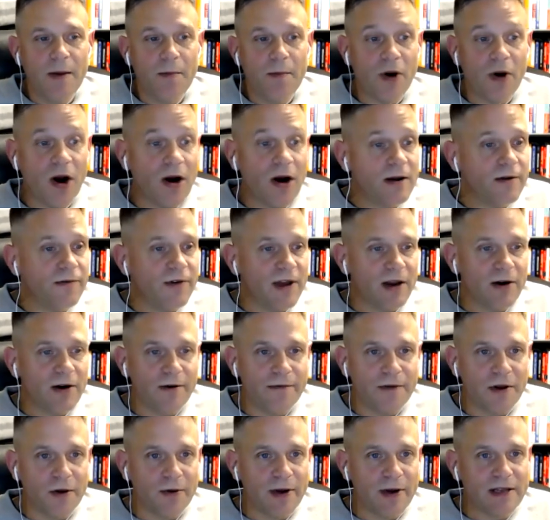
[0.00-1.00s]
part of
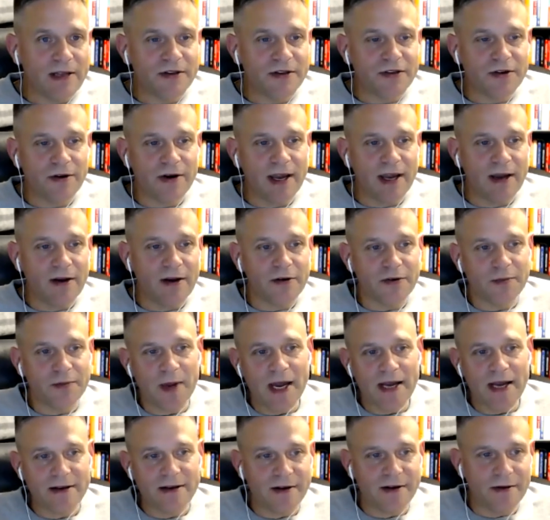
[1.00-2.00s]
interviewing sergey goes
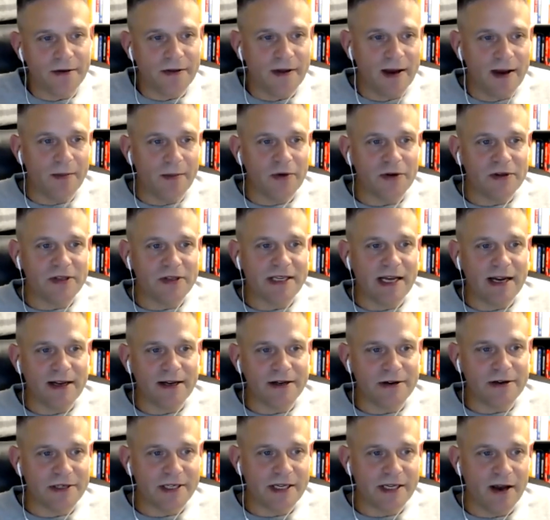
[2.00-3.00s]
back to your thing about selling
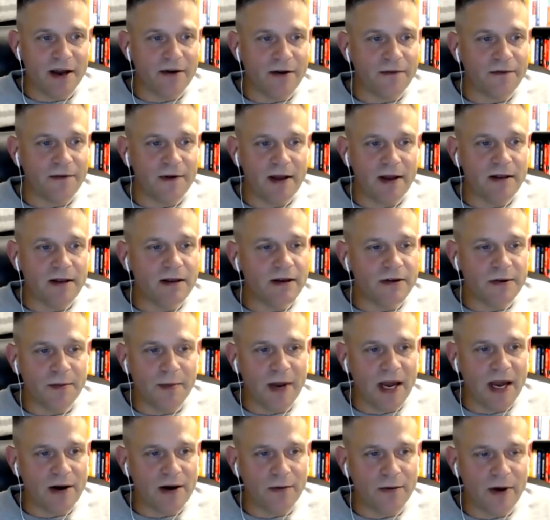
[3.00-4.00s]
yourself it doesn't
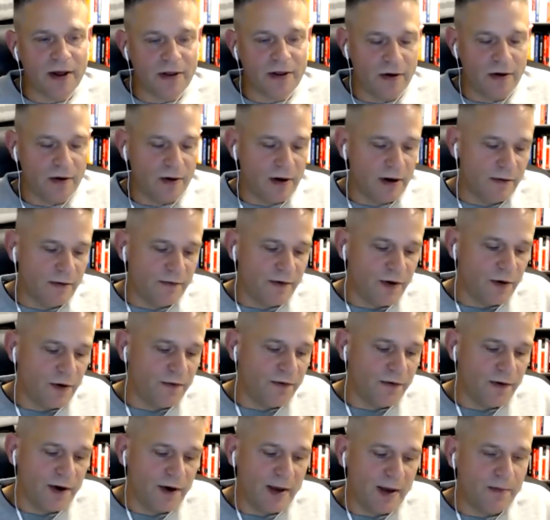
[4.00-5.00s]
matter whether you're interviewing
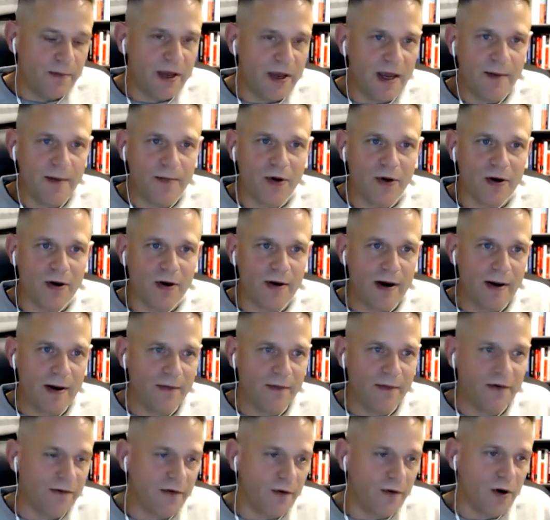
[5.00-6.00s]
for an mba program
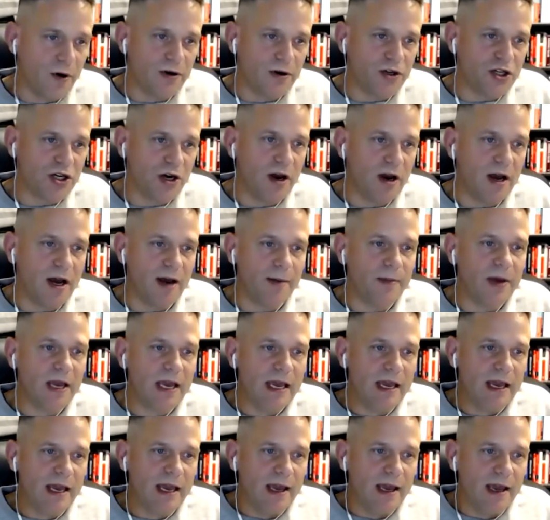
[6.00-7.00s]
or for a job
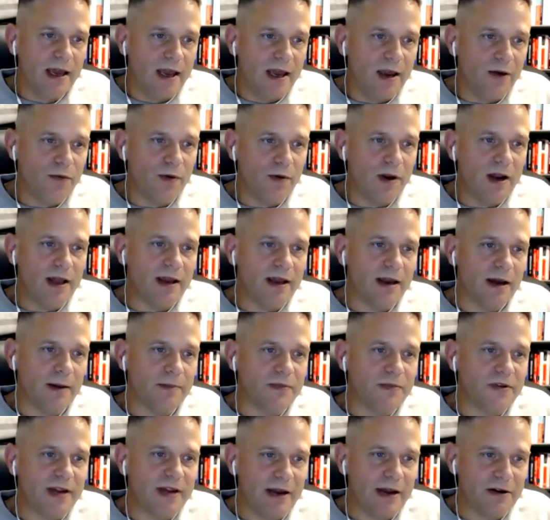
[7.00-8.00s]
it really
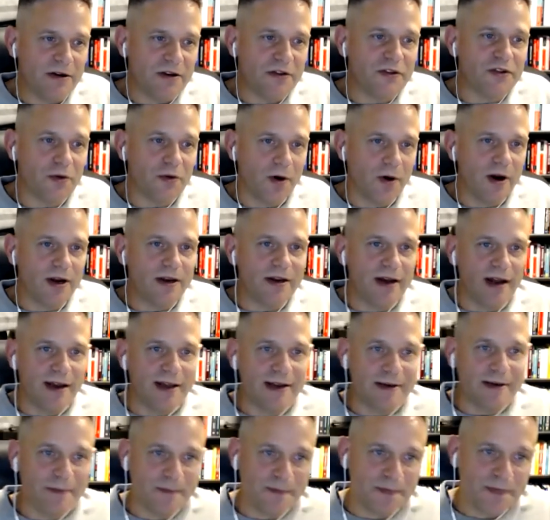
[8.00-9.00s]
comes down to
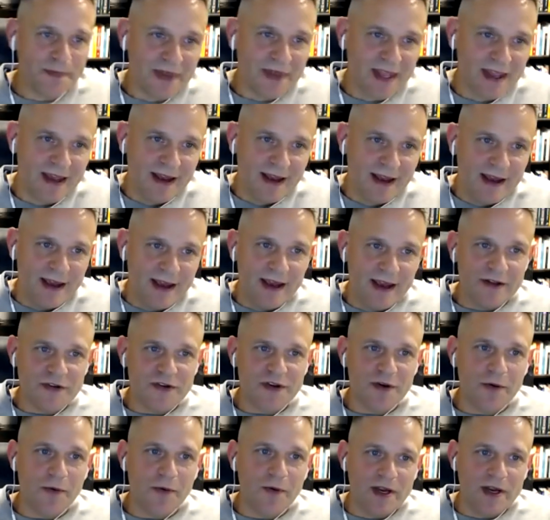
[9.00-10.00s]
storytelling and
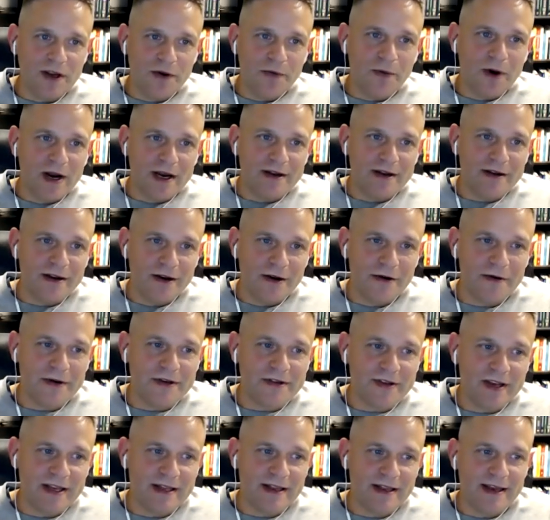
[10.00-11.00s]
so what you want to do
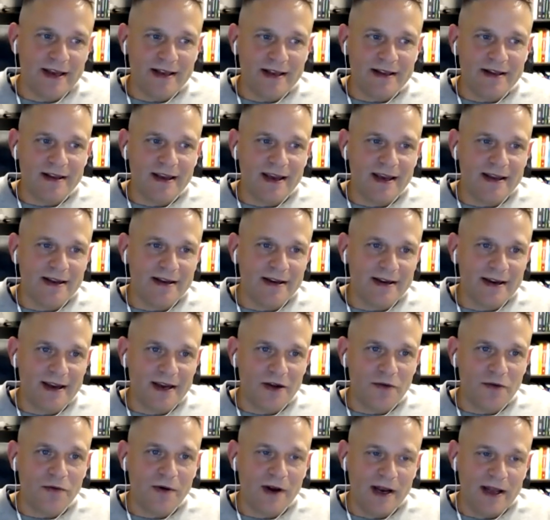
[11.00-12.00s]
is it, it, it,
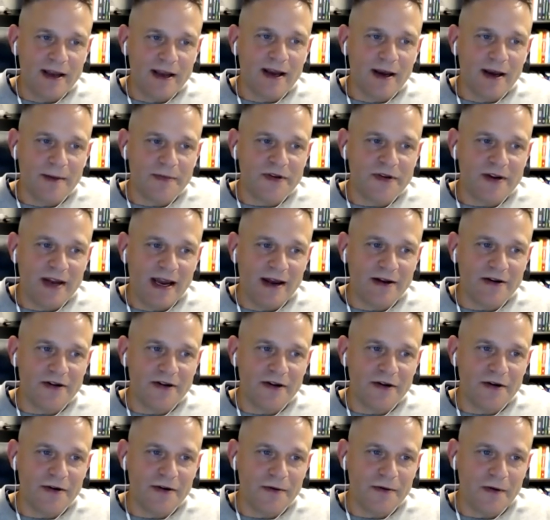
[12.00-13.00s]
it really comes down
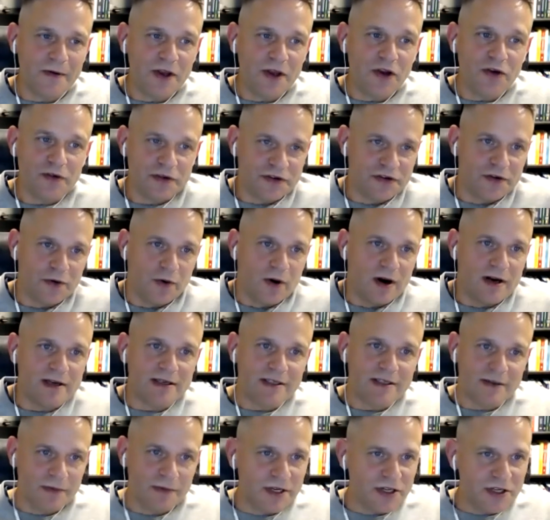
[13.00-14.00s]
to your
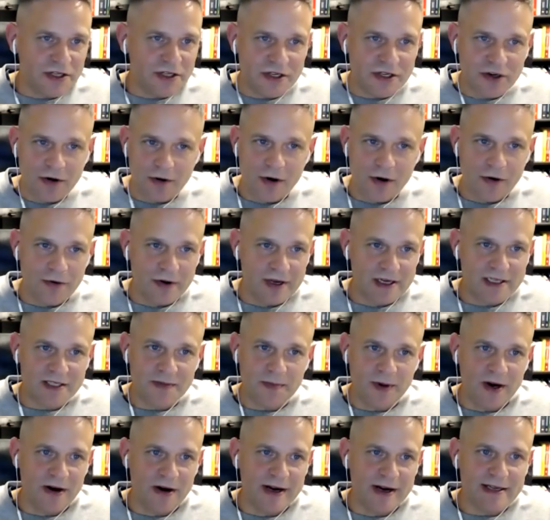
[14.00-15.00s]
stories, which is your own
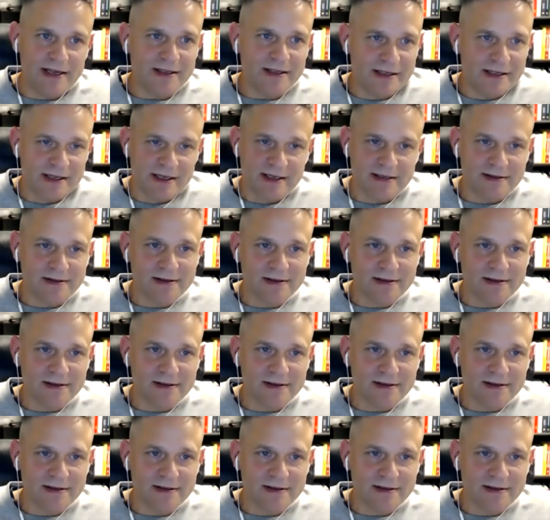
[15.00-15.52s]
experience.